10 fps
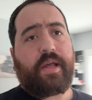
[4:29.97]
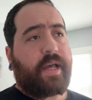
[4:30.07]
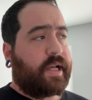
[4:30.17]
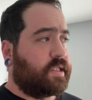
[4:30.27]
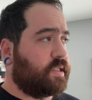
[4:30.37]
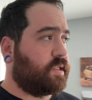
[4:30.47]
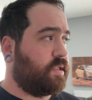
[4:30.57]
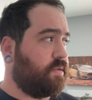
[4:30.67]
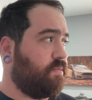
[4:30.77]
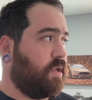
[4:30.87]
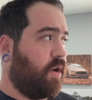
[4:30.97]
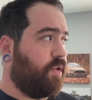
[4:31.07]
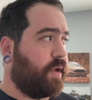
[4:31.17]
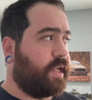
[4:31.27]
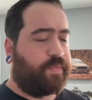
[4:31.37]
as
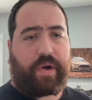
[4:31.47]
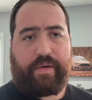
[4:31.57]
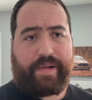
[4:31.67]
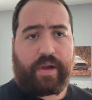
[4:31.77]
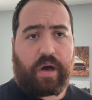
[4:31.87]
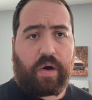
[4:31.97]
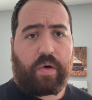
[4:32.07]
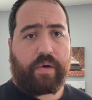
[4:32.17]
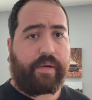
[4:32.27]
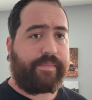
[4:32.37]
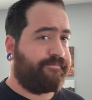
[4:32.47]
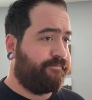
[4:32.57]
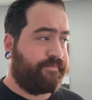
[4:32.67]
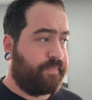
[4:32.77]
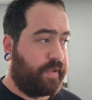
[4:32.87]
you guys probably know, or
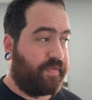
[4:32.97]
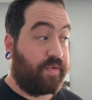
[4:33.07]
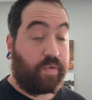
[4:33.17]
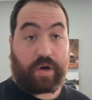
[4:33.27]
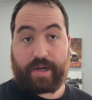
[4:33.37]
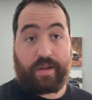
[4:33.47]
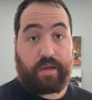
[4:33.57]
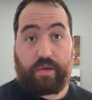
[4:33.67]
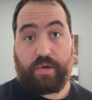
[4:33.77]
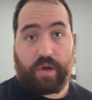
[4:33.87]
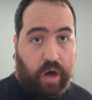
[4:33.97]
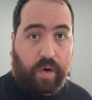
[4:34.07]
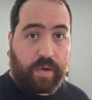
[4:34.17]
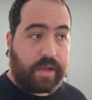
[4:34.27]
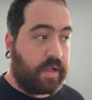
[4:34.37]
if you work in a dealer,
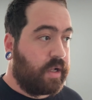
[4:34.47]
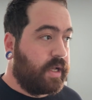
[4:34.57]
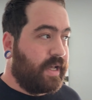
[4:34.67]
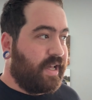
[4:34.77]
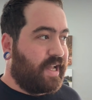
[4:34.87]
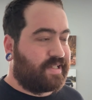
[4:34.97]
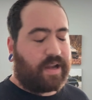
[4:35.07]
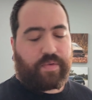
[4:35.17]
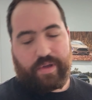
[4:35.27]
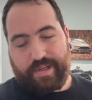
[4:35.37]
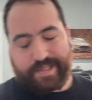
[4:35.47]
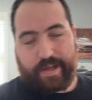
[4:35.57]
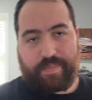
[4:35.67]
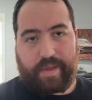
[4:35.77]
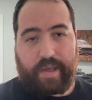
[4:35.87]
it's not really the
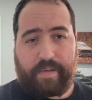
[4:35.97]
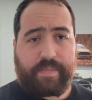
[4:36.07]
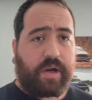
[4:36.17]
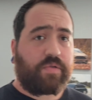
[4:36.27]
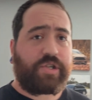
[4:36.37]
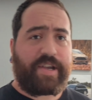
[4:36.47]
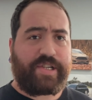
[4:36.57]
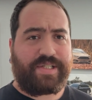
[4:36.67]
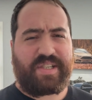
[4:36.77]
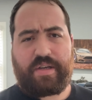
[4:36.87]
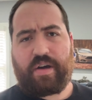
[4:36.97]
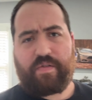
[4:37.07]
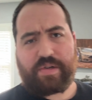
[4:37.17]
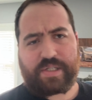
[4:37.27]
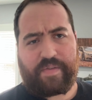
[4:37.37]
same thing, changing seat
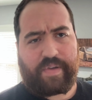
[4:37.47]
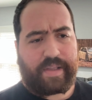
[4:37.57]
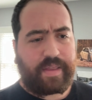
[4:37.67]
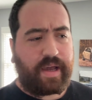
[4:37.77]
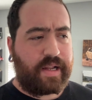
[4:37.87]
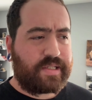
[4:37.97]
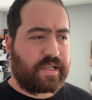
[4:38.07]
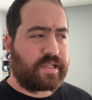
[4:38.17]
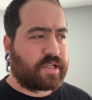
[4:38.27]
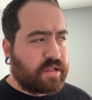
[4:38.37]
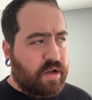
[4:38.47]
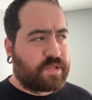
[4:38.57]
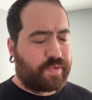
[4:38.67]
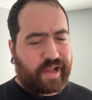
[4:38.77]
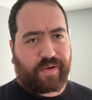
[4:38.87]
covers, stuff like that. It's close,
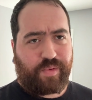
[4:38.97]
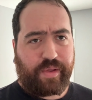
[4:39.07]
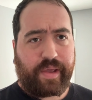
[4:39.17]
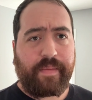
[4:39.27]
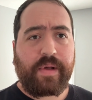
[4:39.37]
but not really.